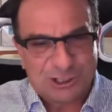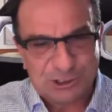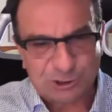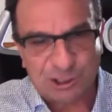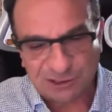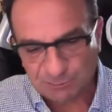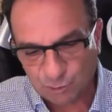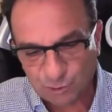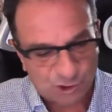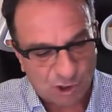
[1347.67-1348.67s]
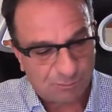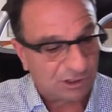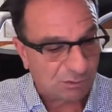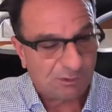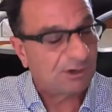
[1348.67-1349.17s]
concerned about the borders opening,
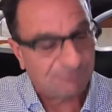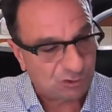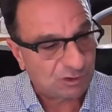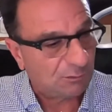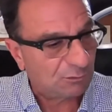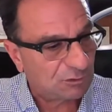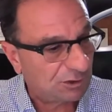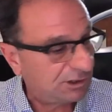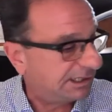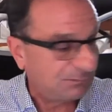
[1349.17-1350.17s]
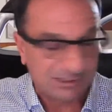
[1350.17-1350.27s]
so we were having trouble recruiting them.